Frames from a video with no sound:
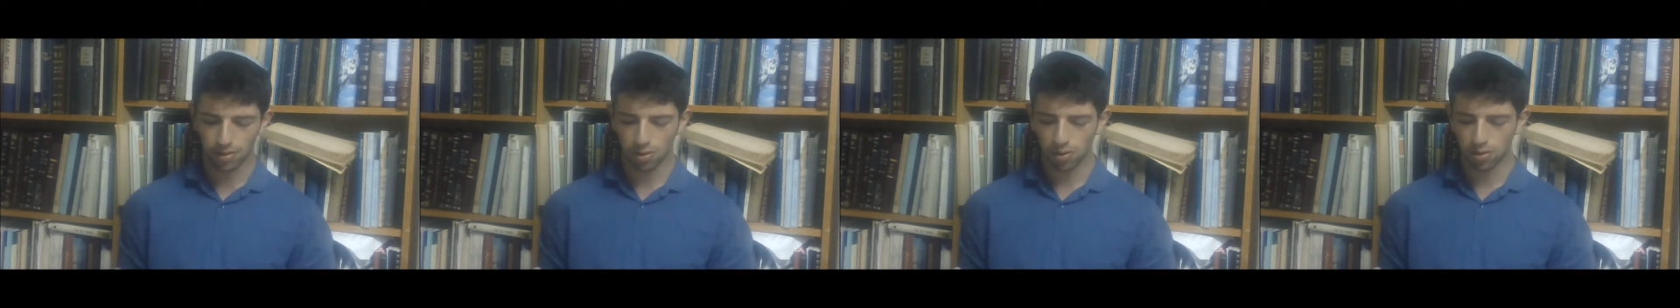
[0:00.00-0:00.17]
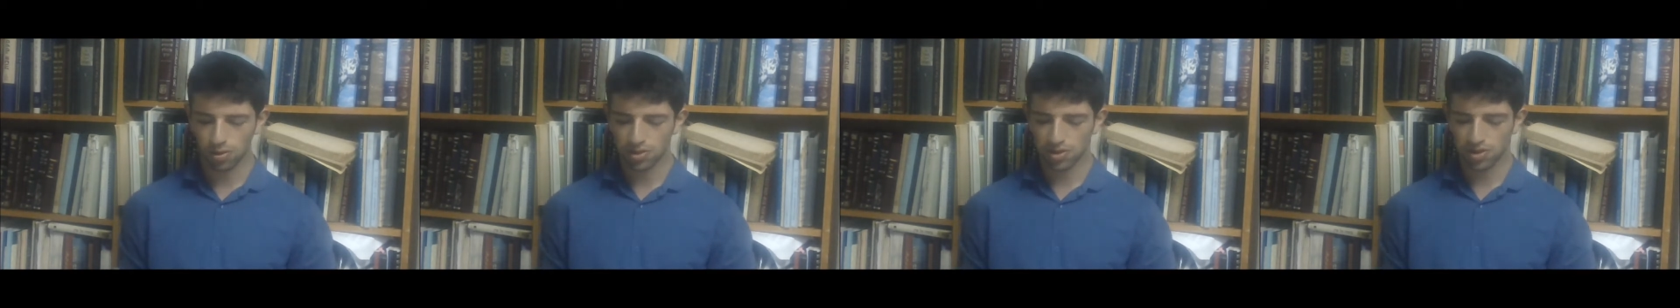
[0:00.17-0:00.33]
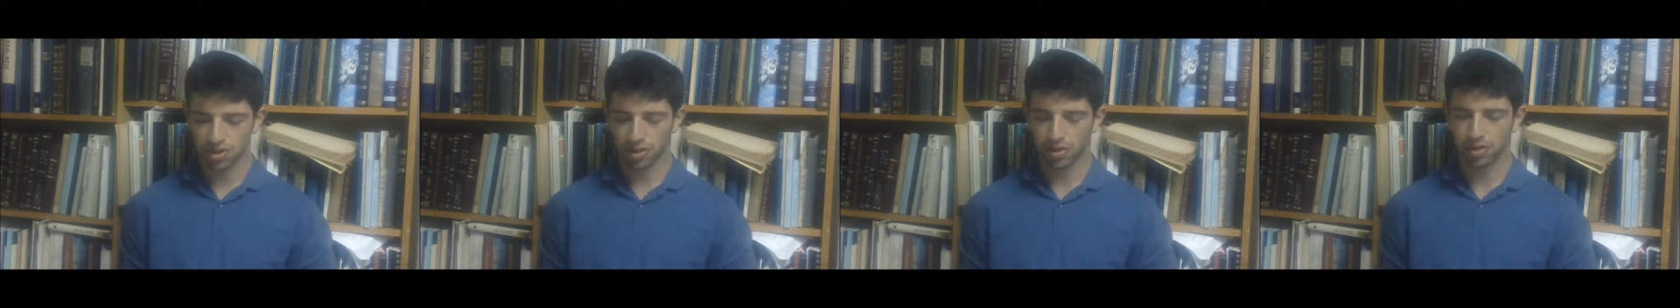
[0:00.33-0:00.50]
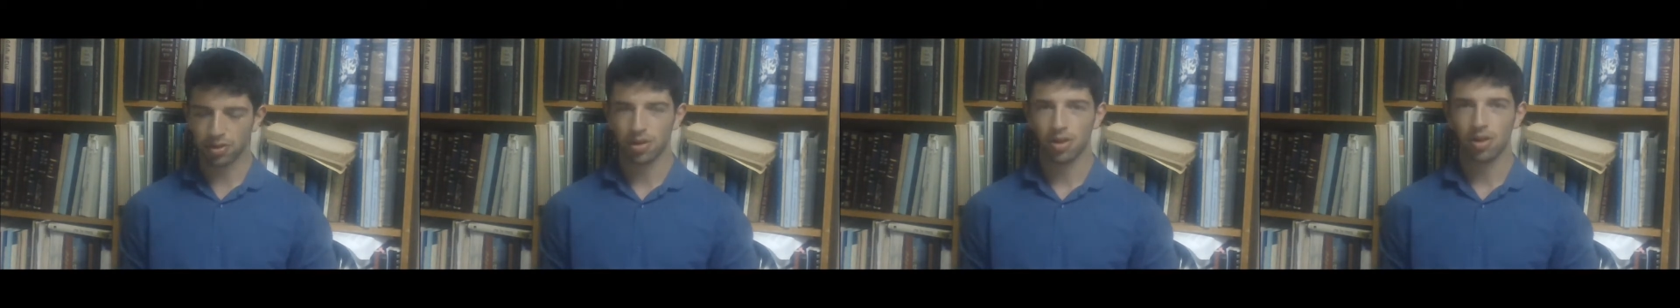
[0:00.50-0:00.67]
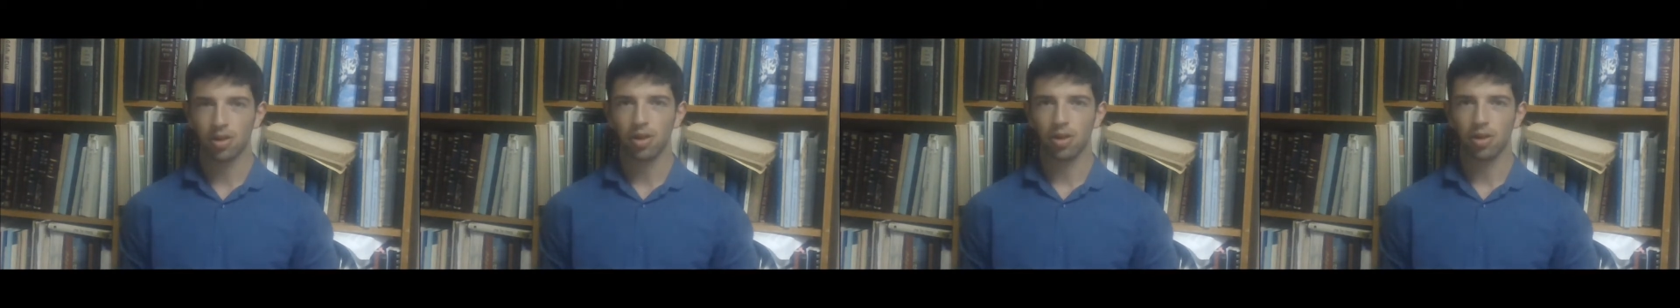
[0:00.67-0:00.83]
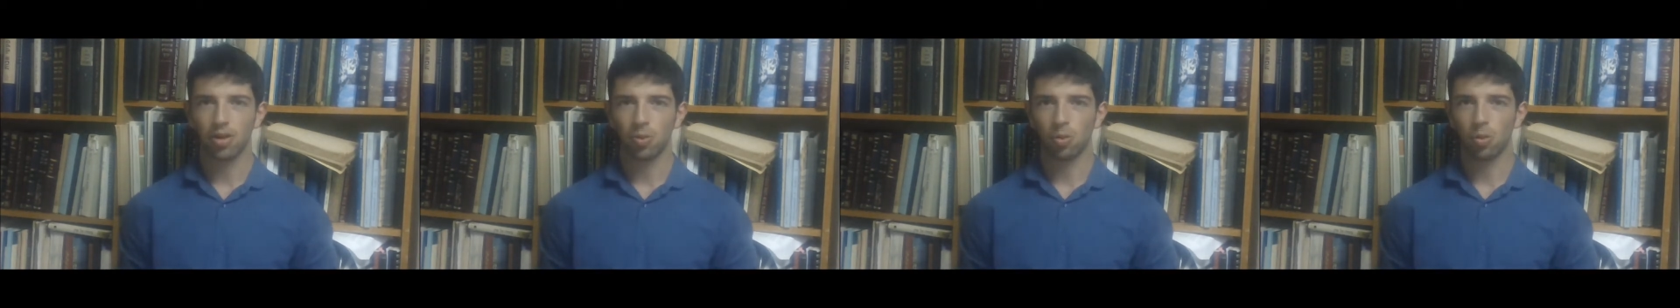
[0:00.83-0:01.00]
also,
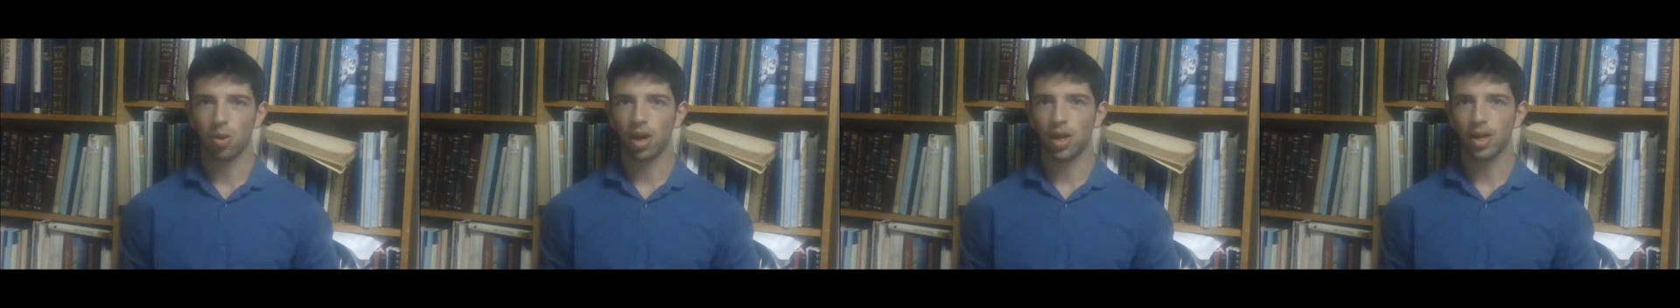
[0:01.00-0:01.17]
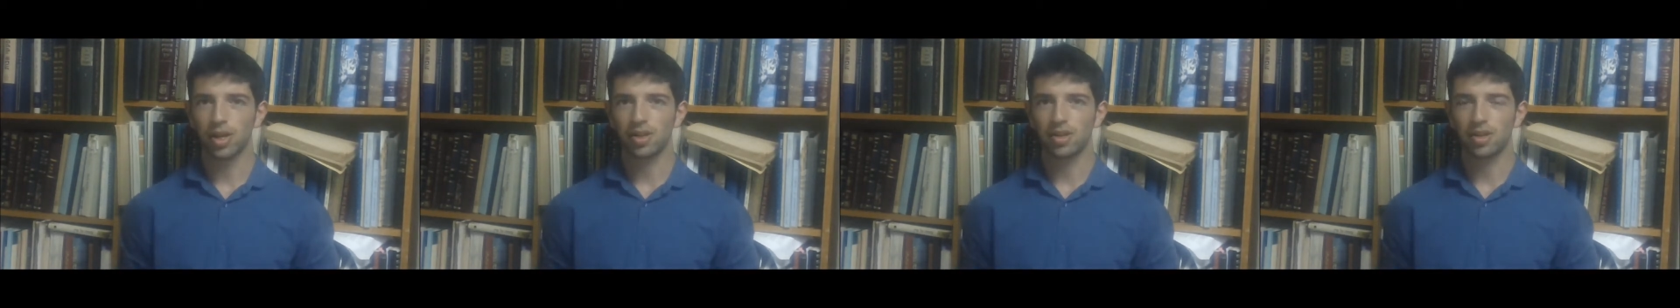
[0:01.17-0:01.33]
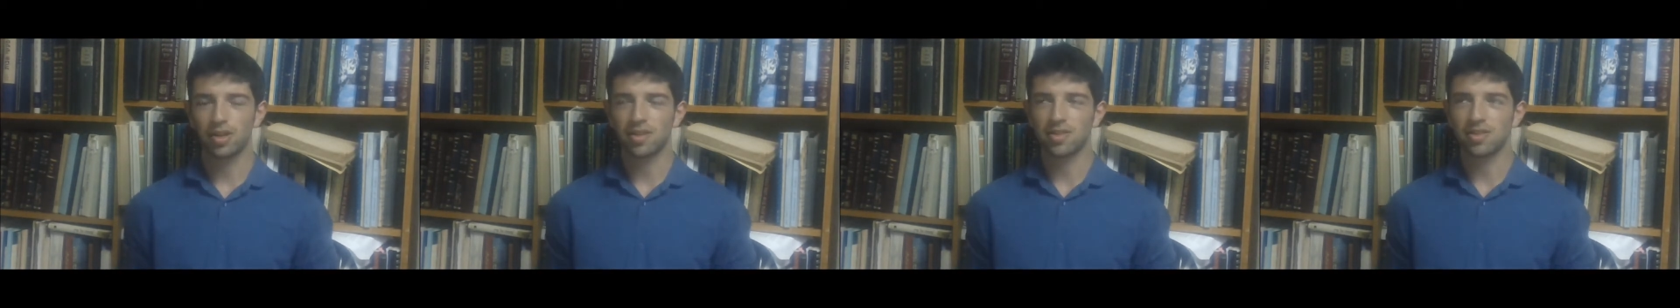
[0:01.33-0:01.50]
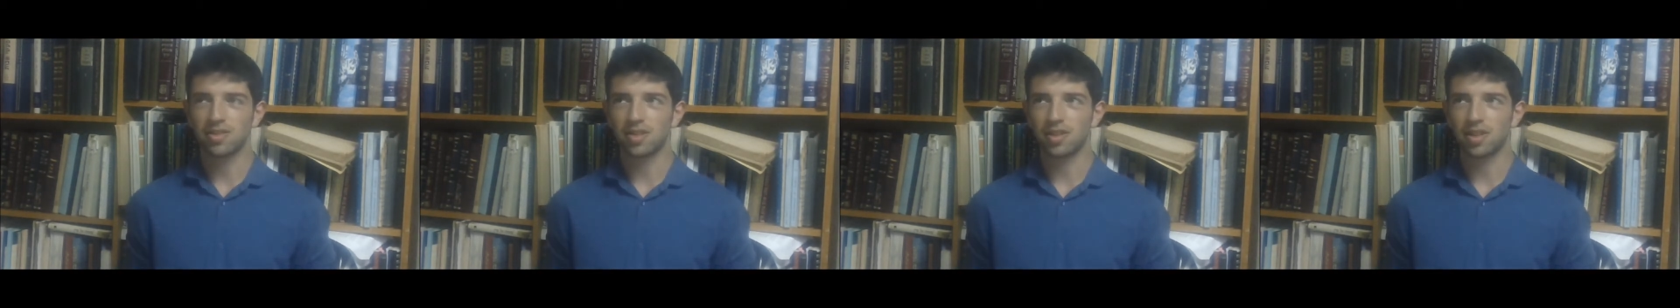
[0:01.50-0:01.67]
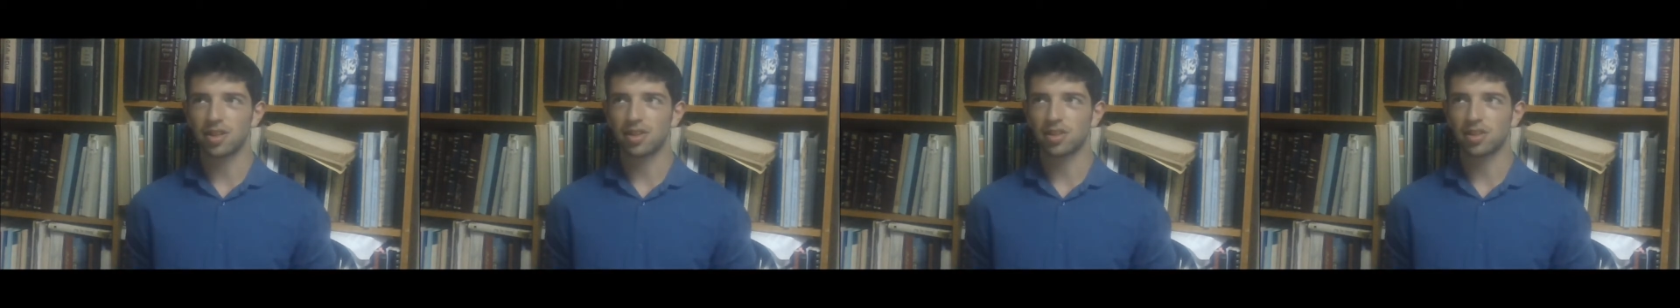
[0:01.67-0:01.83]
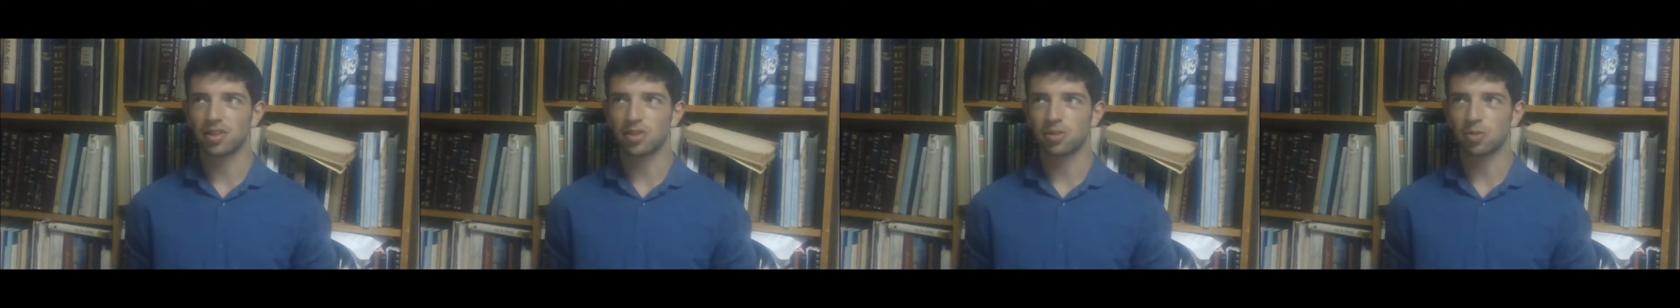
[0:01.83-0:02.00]
why is
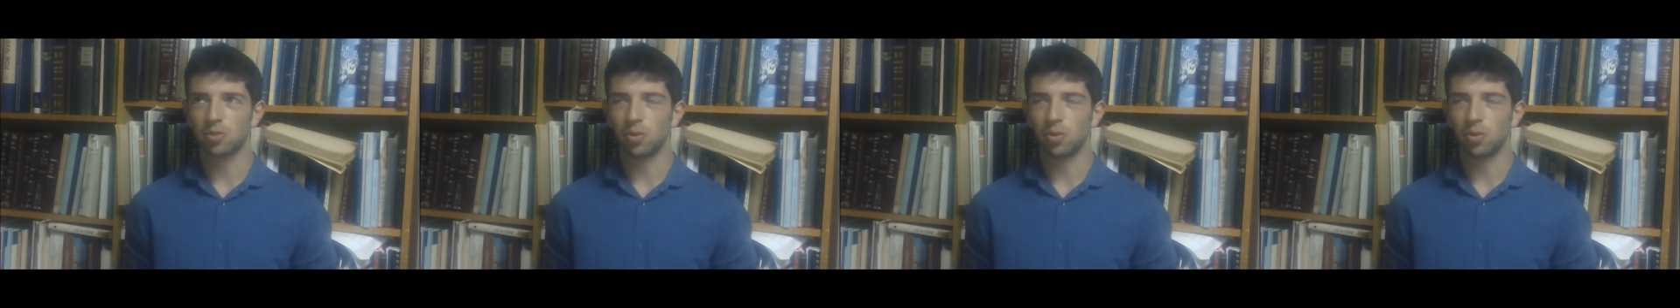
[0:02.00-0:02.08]
this